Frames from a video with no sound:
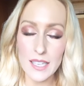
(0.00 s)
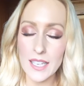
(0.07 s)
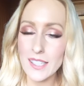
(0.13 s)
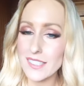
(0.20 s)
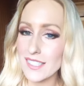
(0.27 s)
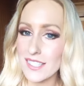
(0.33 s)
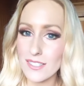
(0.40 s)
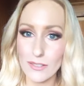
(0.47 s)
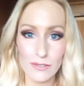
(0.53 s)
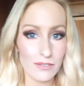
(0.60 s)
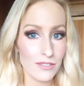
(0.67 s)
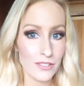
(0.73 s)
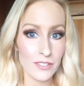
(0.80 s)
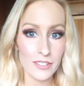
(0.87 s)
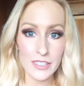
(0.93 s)
And it's
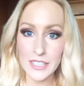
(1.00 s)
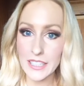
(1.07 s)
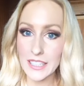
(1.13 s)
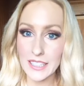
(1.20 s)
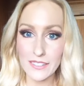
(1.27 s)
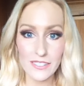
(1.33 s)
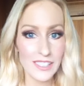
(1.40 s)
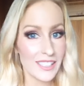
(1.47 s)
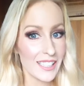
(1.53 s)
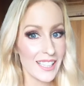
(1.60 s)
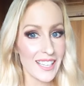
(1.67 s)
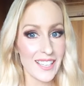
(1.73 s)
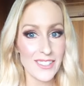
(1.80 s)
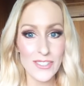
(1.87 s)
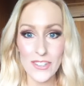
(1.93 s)
really,
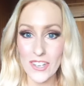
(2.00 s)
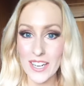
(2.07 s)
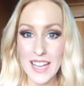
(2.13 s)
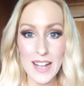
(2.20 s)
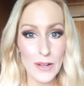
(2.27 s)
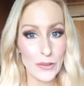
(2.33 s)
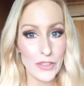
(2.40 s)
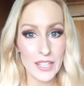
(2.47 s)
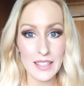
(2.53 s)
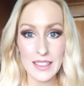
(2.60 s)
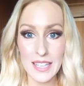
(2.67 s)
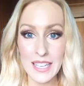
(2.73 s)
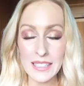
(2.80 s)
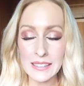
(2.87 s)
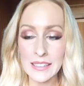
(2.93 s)
really not a healthy
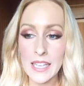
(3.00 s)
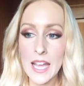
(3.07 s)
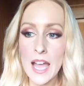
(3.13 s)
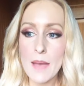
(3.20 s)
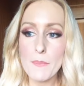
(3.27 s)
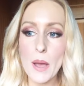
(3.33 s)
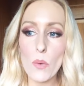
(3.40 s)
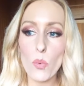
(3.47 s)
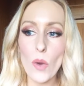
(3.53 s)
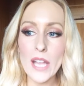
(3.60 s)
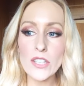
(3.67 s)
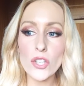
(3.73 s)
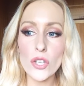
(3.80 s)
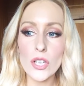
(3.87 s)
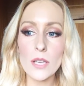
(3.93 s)
thing. But
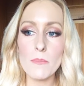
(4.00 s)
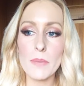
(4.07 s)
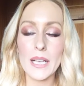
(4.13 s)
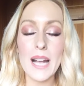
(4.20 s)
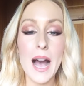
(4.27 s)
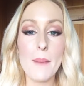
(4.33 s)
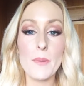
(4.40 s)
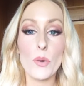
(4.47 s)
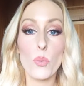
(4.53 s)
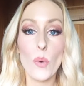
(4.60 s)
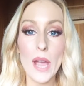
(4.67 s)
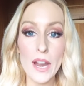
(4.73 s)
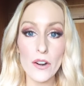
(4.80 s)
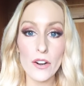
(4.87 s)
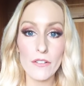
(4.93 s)
when you can become
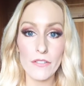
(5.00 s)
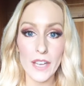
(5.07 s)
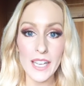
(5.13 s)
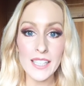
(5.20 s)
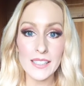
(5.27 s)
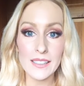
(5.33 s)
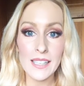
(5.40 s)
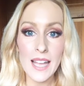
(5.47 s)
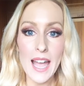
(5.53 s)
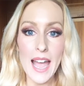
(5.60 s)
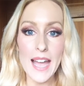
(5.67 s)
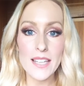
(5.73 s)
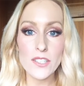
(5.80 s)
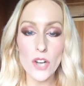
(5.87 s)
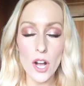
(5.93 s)
aware of it,
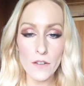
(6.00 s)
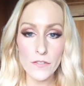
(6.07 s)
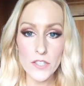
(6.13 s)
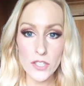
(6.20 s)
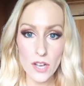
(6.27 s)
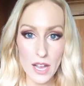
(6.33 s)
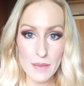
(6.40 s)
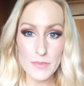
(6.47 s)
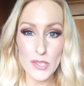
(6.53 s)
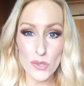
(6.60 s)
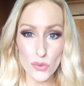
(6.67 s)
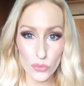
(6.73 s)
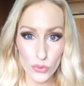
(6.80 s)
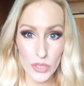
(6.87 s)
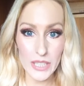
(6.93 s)
and oftentimes
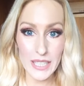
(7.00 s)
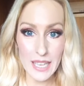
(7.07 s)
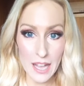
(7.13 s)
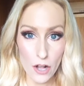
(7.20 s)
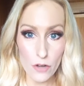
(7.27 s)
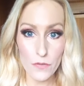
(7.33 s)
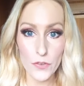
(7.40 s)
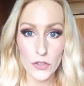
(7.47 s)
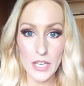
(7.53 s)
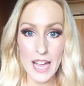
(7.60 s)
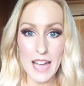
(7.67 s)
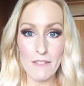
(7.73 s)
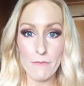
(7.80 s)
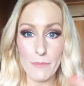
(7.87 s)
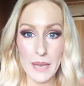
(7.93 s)
it's really helpful to
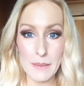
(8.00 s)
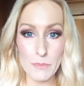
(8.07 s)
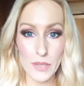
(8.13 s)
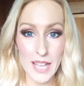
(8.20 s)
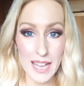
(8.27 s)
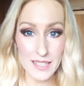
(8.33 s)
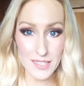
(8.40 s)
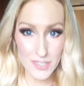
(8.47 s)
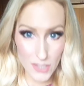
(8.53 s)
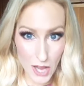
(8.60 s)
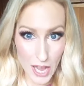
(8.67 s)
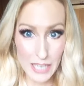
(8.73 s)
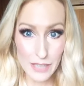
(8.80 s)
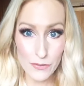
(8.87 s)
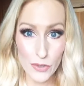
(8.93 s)
have people
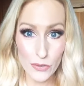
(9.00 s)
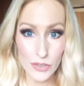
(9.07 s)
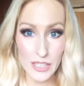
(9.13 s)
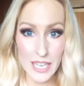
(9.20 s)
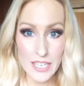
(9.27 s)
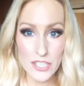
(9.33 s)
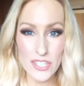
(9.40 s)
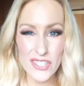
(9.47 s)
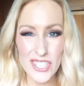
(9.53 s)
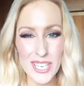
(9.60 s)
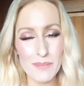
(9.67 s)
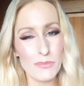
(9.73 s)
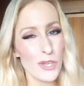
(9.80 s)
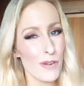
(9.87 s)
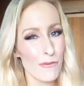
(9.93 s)
outside of your
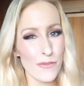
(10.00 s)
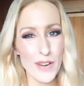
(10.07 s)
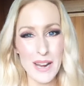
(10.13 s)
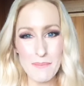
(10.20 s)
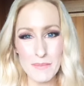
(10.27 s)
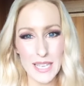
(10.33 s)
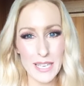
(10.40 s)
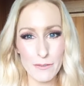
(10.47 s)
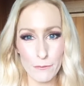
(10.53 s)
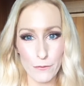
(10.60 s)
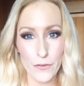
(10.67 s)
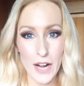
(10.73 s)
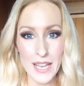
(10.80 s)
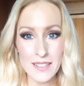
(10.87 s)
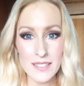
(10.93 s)
relationship, not family and
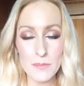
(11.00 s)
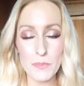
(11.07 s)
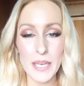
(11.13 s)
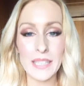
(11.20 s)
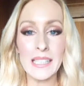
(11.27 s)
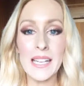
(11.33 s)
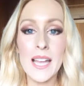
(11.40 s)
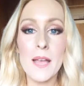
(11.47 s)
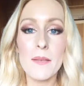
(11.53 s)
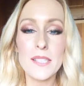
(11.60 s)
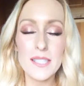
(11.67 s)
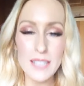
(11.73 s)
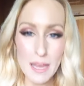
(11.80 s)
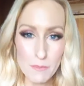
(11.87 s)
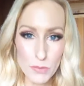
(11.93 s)
friends, but
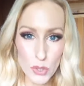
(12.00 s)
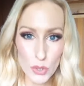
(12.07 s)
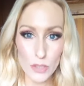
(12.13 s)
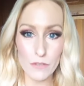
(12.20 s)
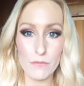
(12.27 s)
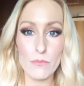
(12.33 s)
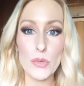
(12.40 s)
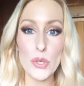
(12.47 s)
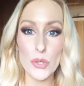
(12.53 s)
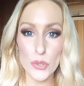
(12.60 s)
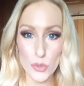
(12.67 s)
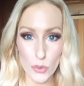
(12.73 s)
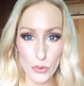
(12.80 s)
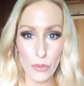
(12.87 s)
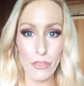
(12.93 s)
some sort of
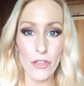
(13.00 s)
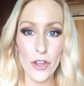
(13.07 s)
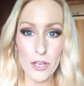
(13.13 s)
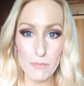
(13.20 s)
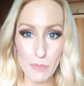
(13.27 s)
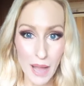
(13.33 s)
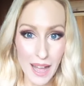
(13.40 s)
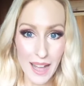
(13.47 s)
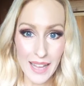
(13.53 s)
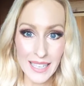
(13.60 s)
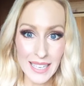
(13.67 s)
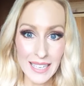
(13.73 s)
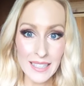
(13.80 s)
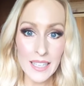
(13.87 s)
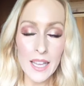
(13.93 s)
mutual third
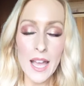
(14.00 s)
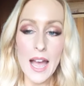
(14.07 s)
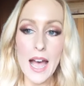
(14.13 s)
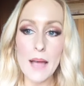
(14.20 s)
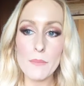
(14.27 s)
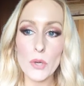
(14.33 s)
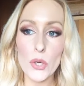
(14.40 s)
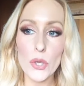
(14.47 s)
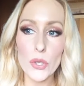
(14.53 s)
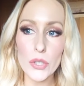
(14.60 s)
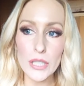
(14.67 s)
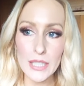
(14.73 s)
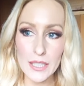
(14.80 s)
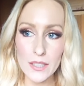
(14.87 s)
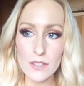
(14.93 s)
party um,
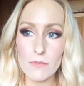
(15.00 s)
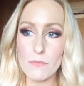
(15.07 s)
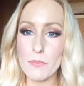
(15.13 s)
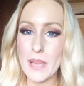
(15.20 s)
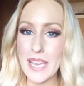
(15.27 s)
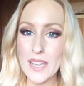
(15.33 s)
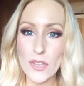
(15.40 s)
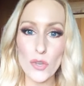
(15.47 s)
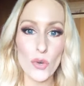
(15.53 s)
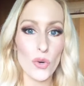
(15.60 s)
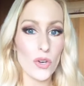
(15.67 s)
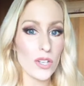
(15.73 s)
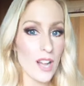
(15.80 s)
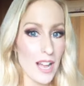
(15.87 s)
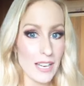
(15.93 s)
who can be
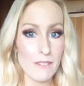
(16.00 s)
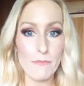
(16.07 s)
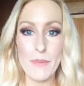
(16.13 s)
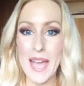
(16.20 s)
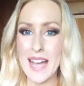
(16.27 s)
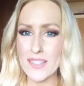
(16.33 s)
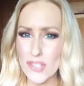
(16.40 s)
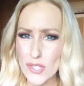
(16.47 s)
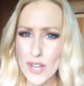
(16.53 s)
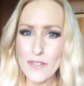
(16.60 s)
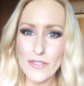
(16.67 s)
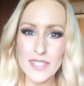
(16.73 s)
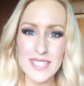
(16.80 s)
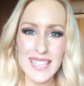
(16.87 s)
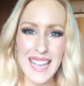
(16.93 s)
your kind of bounce
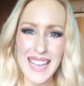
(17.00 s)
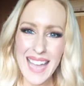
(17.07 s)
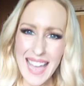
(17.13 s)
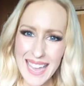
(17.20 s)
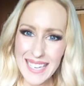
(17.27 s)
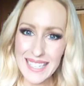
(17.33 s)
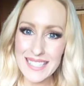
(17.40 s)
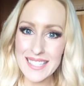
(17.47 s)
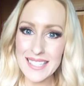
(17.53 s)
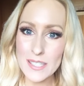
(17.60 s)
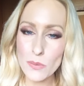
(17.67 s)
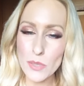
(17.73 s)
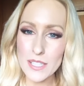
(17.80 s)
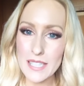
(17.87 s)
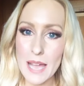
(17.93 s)
off and say, hey, is
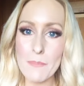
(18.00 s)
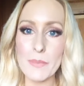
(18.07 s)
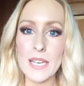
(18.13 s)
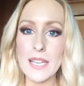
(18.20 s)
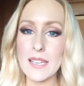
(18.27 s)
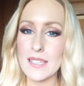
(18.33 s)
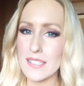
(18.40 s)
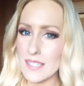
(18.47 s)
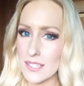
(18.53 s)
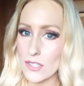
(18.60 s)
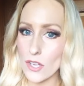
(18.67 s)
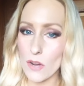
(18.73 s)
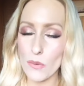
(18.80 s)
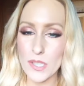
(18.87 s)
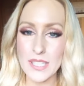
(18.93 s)
this what's happening? Is this
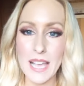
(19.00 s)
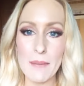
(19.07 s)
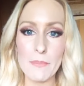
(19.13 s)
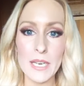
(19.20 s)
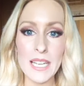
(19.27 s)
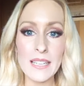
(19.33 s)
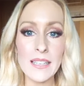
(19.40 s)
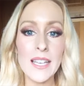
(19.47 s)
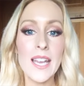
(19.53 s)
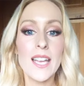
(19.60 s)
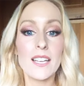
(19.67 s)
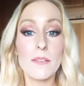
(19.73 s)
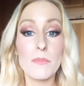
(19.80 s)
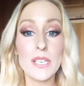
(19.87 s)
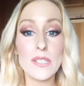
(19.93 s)
not what's happening?
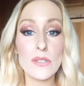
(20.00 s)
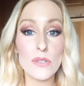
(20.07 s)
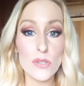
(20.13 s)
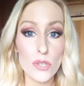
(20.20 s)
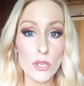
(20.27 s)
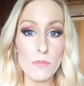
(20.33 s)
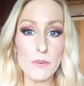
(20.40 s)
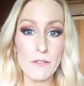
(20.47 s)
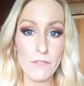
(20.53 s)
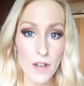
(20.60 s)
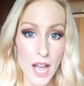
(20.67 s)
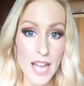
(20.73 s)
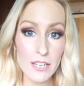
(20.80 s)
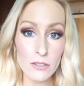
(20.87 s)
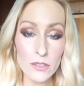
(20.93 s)
Can be super
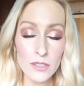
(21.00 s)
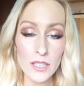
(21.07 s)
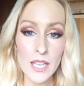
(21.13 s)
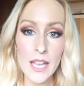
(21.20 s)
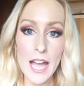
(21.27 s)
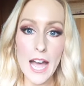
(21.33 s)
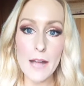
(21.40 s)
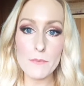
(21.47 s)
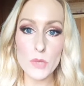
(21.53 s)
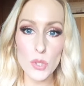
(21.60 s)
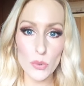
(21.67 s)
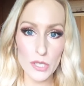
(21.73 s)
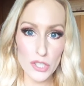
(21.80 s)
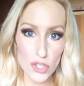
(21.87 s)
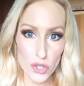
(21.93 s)
vital um,
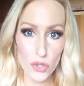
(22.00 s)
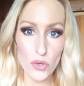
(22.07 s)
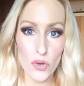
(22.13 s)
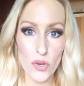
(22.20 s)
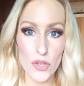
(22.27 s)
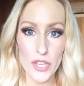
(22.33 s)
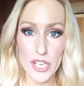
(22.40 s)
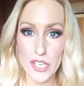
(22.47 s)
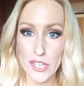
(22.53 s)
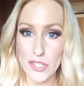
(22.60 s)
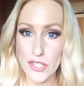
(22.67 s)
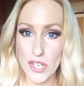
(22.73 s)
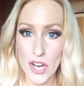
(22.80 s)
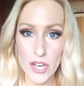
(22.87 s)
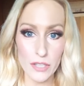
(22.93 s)
to ensure that you
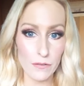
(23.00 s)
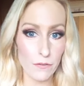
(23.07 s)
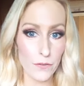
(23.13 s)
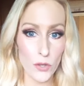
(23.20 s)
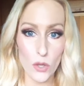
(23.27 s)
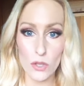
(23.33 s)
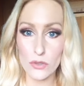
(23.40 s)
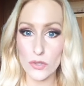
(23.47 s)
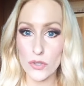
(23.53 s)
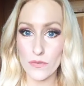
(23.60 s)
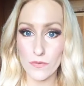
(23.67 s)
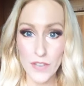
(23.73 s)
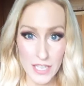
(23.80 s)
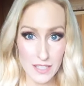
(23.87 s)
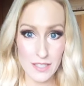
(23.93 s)
don't fall
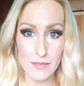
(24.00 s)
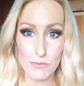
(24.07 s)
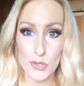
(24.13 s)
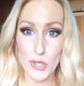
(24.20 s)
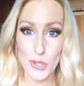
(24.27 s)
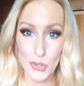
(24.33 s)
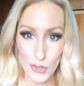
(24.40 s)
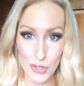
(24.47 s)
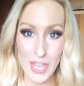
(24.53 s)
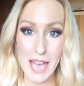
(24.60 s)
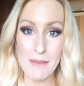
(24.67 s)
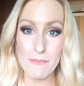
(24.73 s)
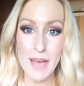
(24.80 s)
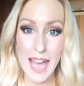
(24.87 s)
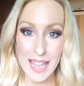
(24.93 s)
victim to
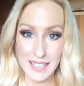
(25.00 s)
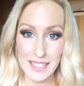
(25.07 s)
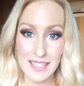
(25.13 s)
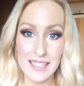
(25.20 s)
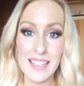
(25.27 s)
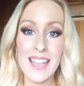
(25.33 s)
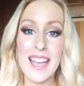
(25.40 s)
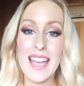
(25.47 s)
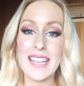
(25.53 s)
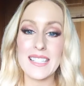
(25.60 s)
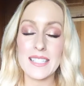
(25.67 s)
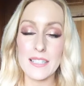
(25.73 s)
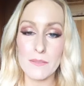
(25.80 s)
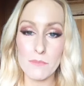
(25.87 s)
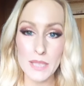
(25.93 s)
that pattern. It's
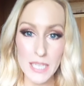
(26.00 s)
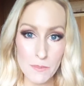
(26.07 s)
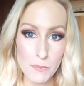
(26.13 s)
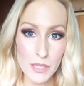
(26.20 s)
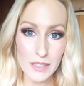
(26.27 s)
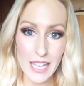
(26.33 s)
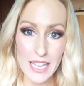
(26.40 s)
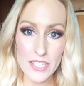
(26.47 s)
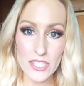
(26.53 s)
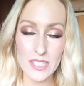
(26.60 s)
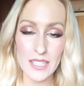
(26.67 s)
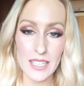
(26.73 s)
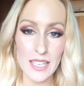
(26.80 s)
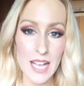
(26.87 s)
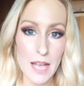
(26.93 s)
it's a
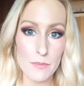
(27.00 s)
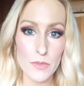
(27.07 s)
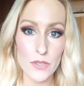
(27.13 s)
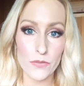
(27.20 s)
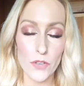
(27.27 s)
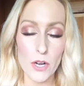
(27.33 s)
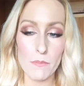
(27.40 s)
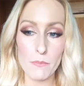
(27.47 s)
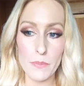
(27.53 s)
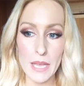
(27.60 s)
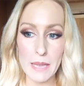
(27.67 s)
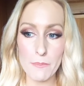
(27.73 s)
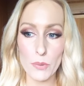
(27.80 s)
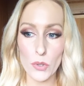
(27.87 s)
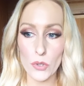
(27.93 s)
manipulation that comes from
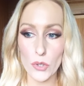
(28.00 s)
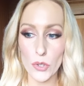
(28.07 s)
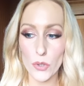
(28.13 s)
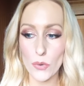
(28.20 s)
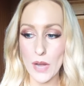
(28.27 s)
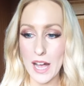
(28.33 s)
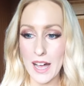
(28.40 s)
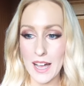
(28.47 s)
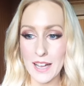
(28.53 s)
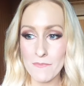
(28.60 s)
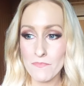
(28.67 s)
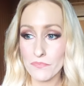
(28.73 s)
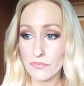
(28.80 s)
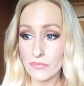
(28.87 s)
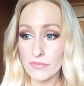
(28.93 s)
people who
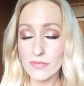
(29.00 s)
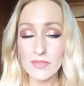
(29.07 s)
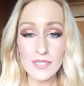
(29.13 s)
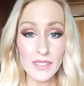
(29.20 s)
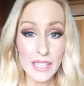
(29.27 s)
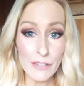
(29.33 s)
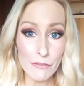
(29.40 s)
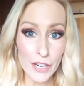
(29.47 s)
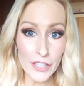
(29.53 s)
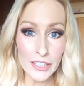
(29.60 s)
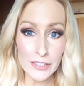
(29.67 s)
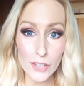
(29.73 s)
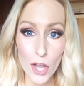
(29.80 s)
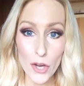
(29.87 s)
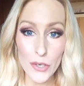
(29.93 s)
are
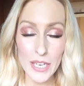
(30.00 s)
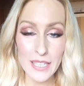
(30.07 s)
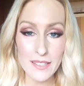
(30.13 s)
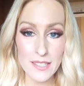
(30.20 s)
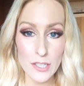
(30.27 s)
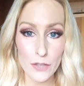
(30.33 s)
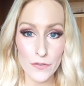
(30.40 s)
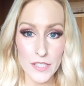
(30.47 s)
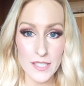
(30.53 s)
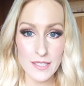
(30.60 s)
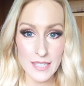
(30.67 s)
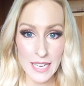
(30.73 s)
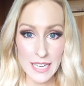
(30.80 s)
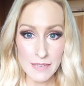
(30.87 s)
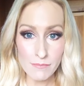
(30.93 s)
very low in self
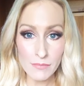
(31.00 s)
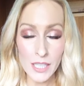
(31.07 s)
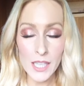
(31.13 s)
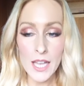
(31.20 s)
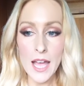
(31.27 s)
esteem.